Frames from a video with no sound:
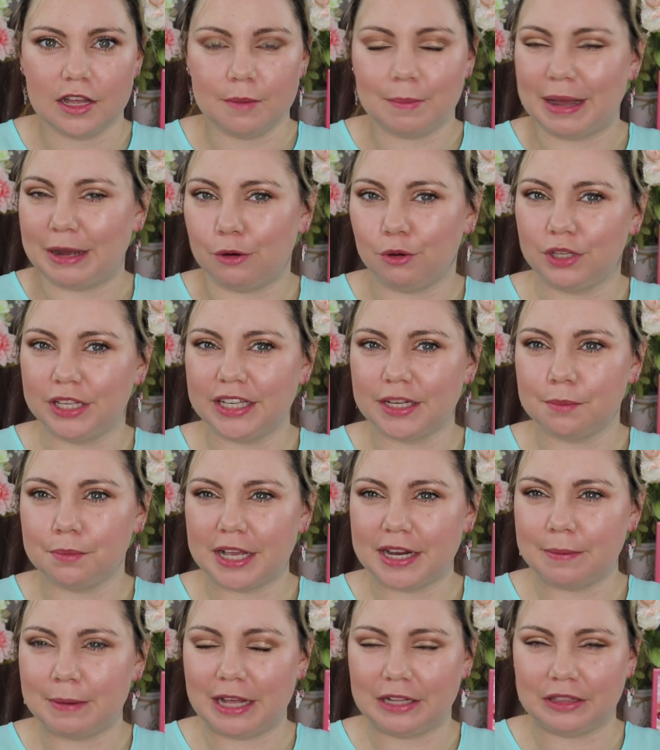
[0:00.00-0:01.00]
My only
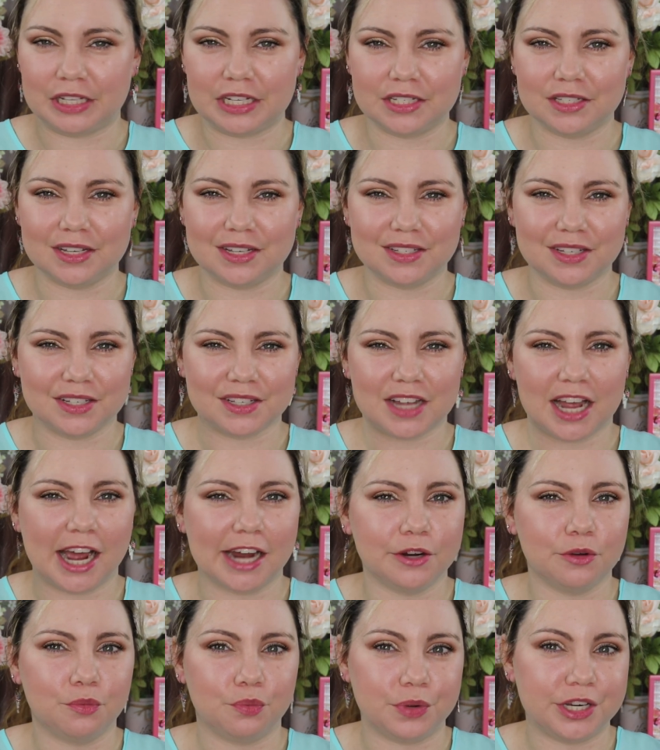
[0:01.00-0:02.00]
complaint about this is it's
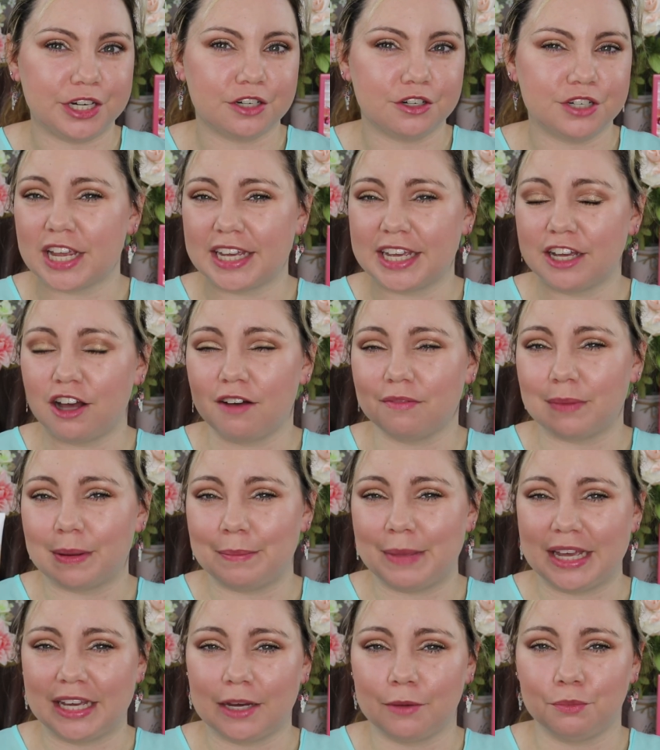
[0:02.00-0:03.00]
kind of weird taking off my
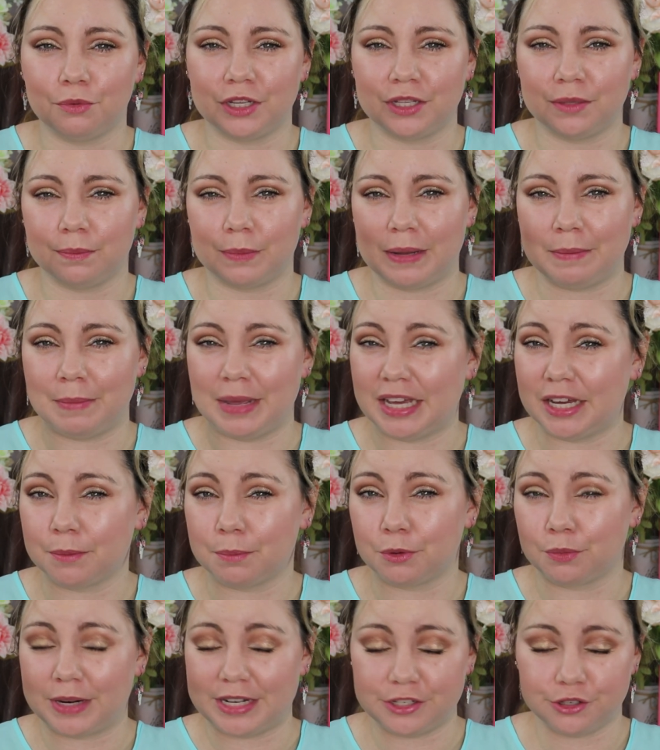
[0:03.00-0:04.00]
makeup with my
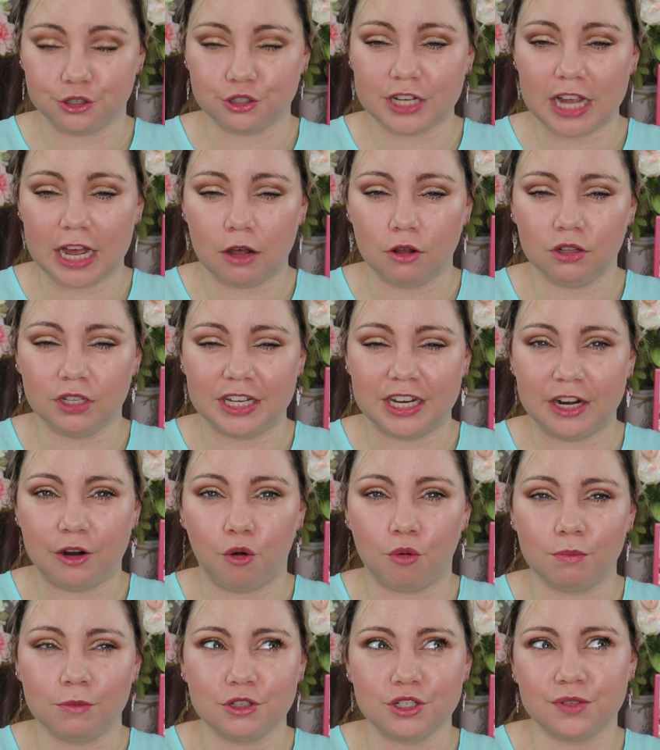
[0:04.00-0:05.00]
makeup eraser towel. It
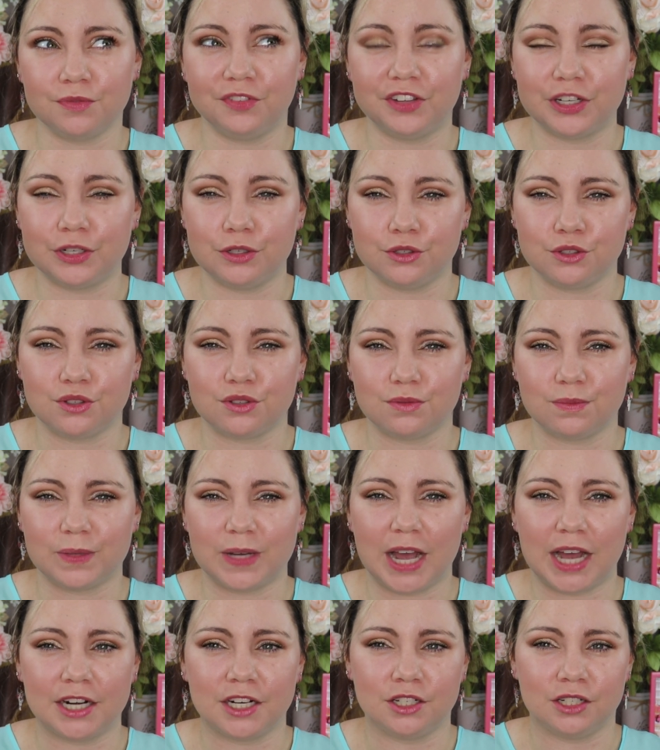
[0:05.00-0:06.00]
almost feels
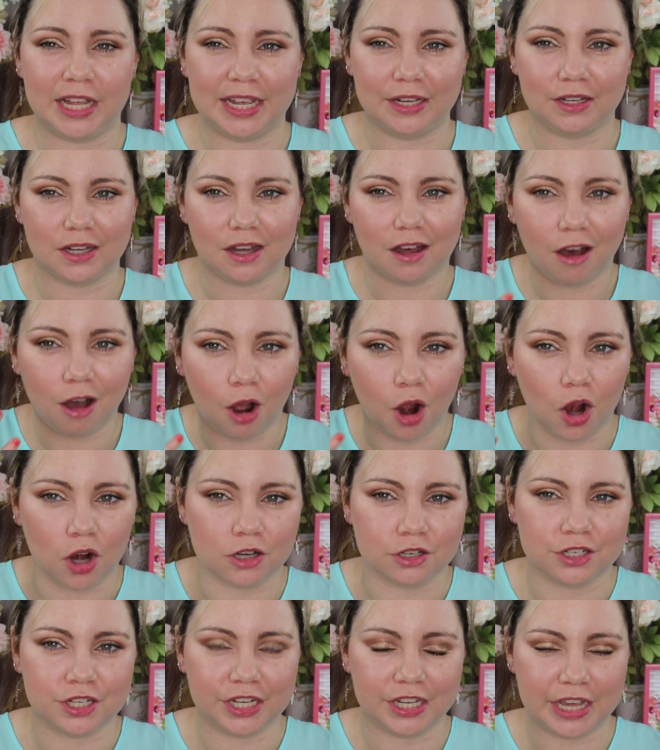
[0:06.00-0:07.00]
kind of like
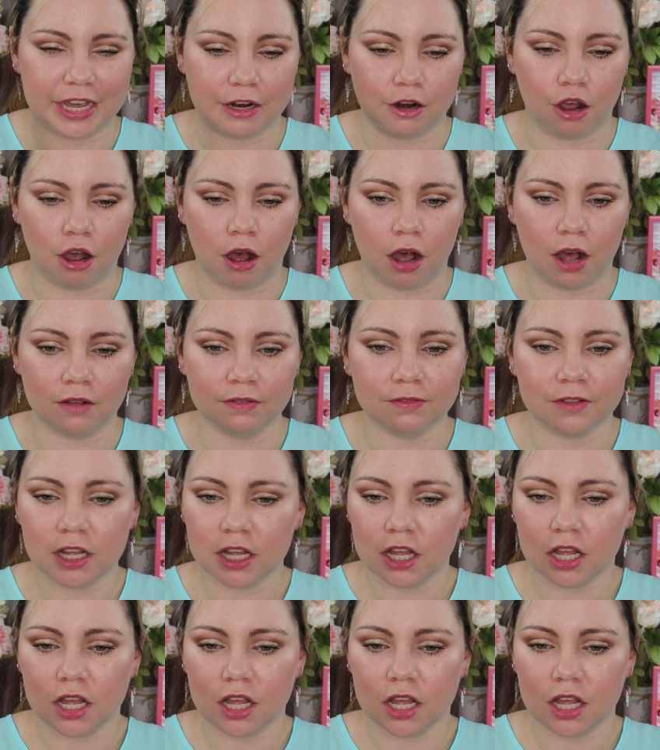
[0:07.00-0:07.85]
hard to get off.